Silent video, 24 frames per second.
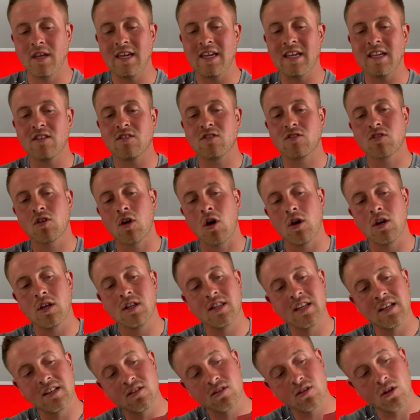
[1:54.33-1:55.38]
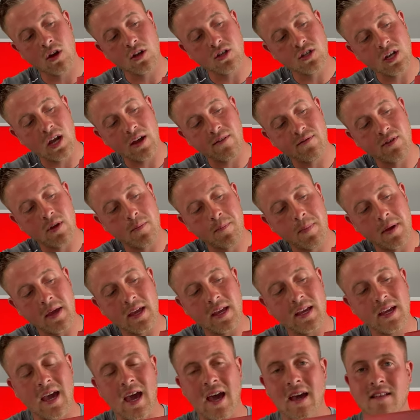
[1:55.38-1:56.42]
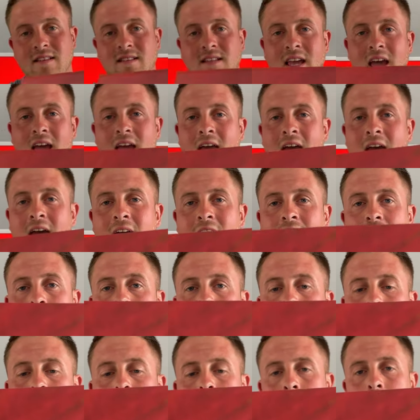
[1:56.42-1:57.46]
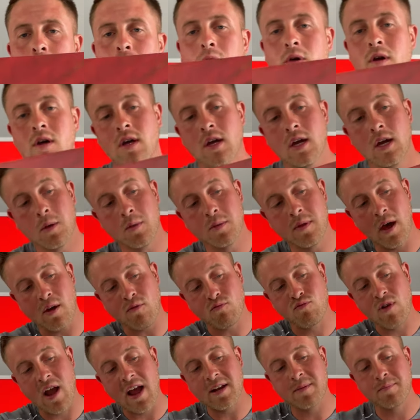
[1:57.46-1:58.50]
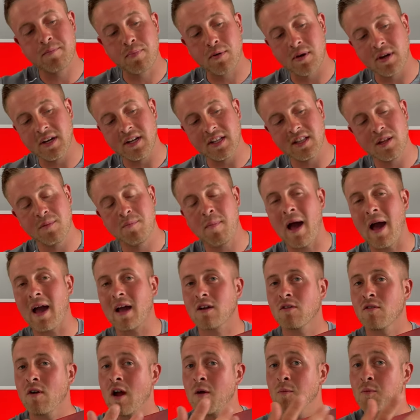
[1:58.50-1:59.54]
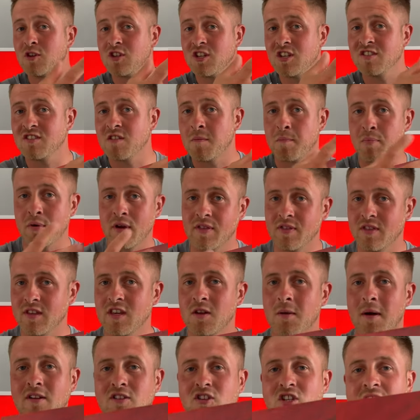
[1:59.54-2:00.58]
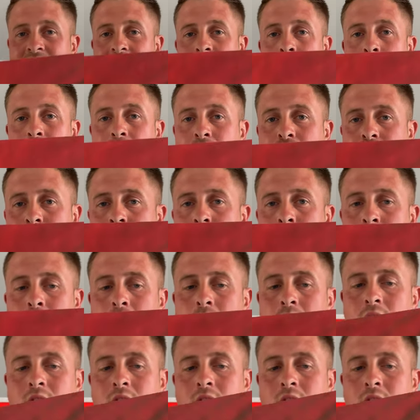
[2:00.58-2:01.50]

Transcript: each side, this side, you have your pink SK Air logo with that red print in the background, which is the print that you actually get on the shoe.